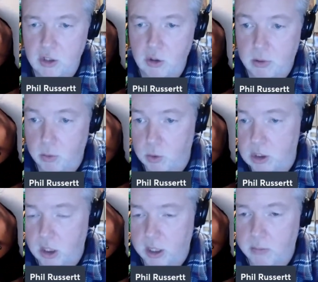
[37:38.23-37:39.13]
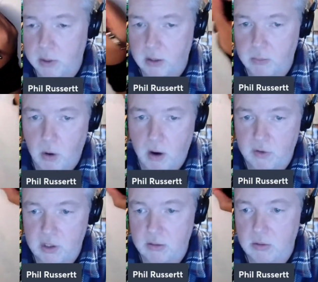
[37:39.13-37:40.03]
His humor was good, but
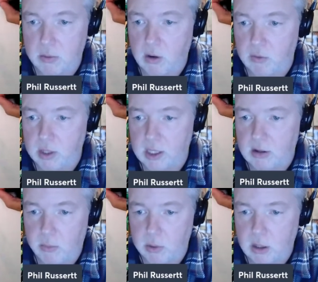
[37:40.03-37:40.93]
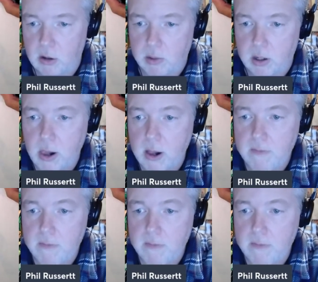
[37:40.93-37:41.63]
Marvel seems to be going really dumb with the humor.